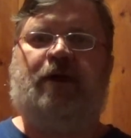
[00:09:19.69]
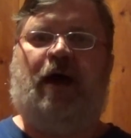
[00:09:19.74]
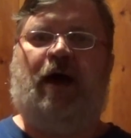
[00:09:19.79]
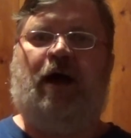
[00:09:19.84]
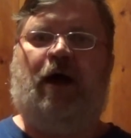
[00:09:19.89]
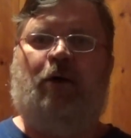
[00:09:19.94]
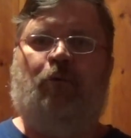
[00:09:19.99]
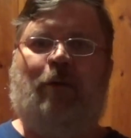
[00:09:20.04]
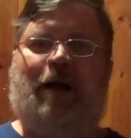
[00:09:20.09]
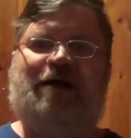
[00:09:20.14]

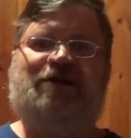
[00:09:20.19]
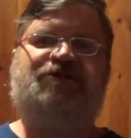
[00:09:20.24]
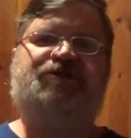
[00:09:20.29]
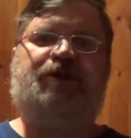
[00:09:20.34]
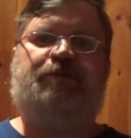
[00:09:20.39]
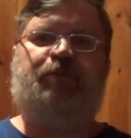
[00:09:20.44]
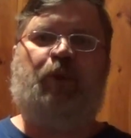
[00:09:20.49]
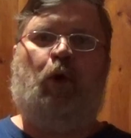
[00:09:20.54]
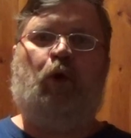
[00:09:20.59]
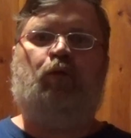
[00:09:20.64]

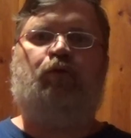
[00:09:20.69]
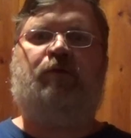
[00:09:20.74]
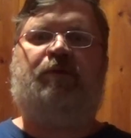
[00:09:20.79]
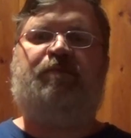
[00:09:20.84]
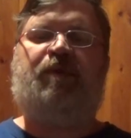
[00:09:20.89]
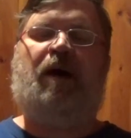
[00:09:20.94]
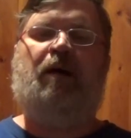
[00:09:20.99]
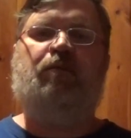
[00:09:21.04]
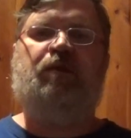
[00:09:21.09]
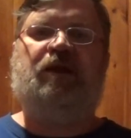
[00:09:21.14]
washed-up old
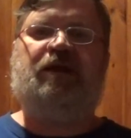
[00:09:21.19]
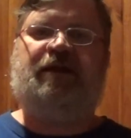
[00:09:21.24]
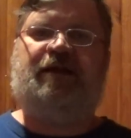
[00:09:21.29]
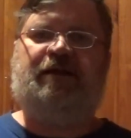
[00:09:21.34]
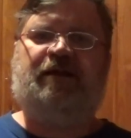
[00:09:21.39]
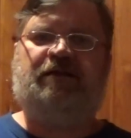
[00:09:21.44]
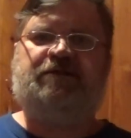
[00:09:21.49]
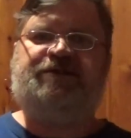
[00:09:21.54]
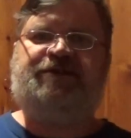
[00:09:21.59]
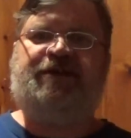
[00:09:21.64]

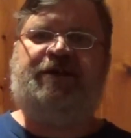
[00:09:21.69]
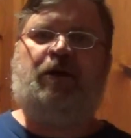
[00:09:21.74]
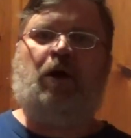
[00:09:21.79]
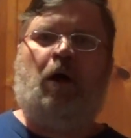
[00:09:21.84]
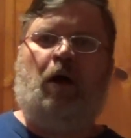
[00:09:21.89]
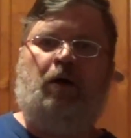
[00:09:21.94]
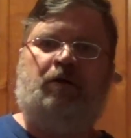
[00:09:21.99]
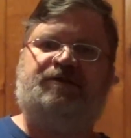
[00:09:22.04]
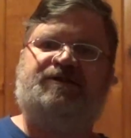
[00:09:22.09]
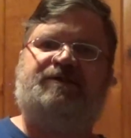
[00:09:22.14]
Republican, as he
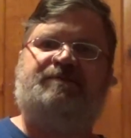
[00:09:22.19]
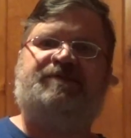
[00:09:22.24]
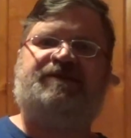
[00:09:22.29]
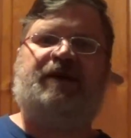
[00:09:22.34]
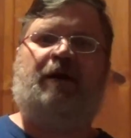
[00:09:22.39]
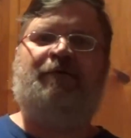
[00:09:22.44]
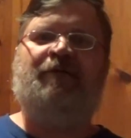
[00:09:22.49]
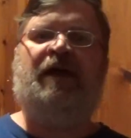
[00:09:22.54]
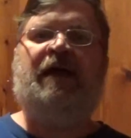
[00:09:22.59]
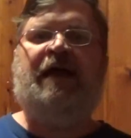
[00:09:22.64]
calls
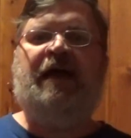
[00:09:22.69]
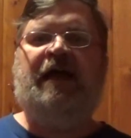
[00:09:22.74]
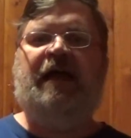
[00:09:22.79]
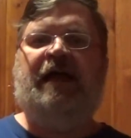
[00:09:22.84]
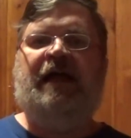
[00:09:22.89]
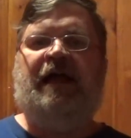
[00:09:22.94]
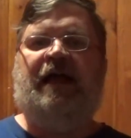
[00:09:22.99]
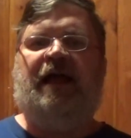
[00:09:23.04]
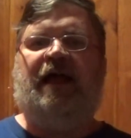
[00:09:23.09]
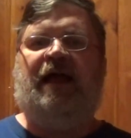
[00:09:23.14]

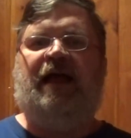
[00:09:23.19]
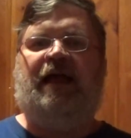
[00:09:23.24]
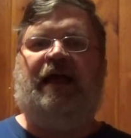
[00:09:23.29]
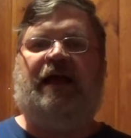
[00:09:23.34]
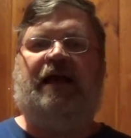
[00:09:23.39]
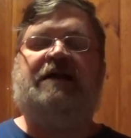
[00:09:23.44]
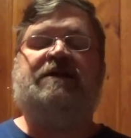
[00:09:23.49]
himself,